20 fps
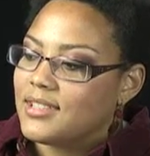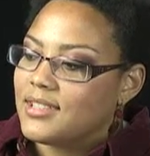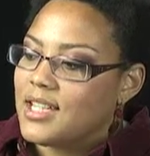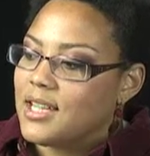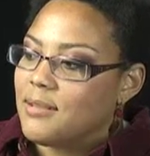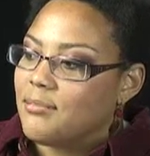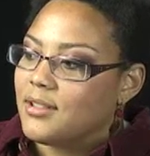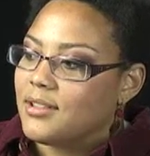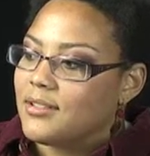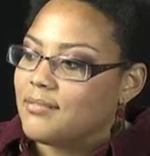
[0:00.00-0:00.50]

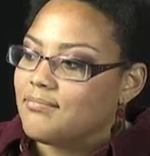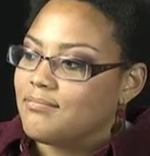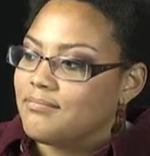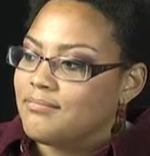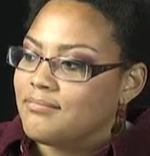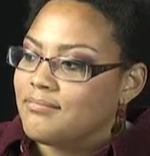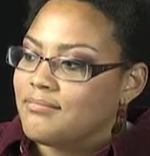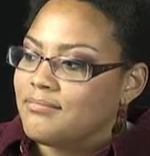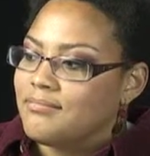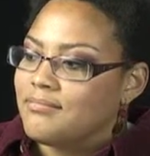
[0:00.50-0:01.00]
keep
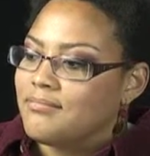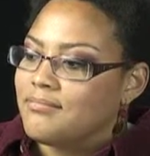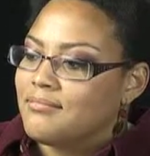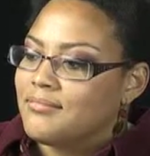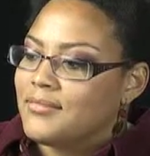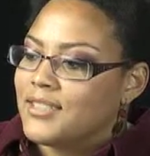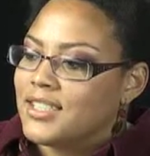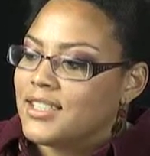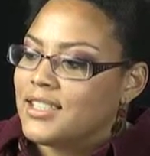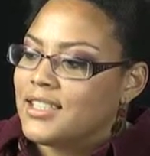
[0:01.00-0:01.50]

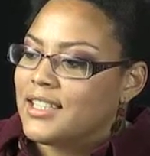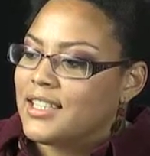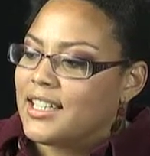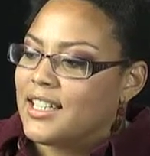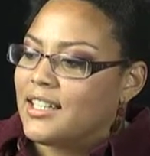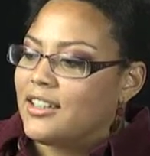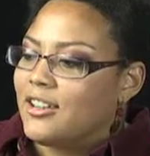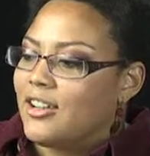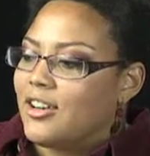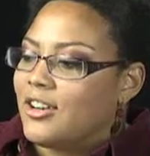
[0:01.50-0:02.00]

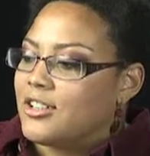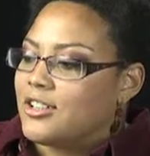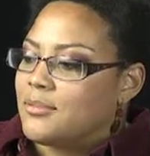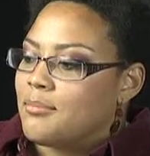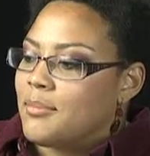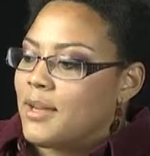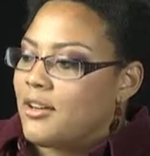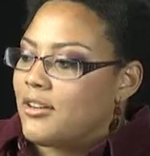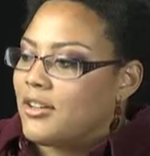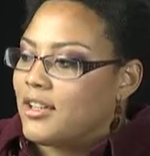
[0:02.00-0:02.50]
a large
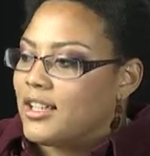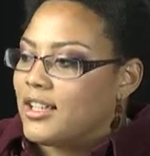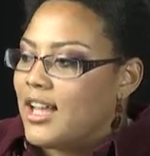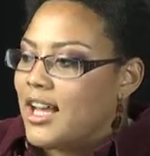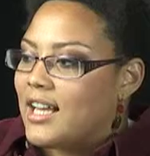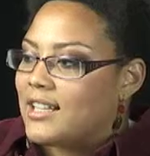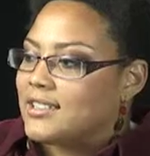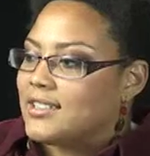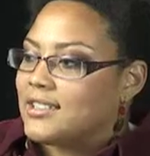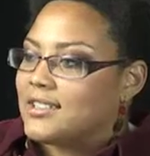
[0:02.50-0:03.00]
amount of
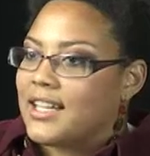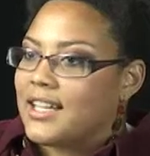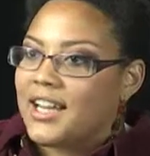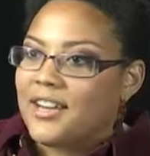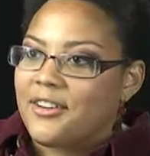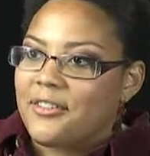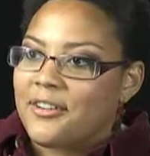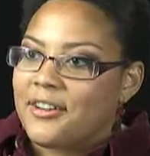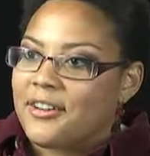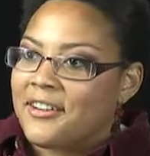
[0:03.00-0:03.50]
classes. I
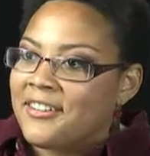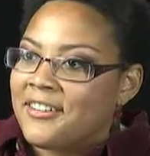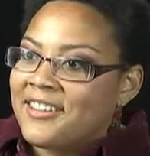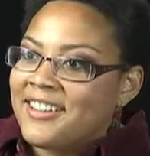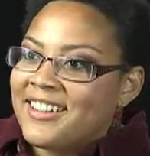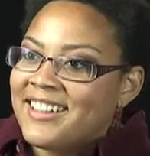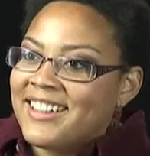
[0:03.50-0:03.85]
don't know.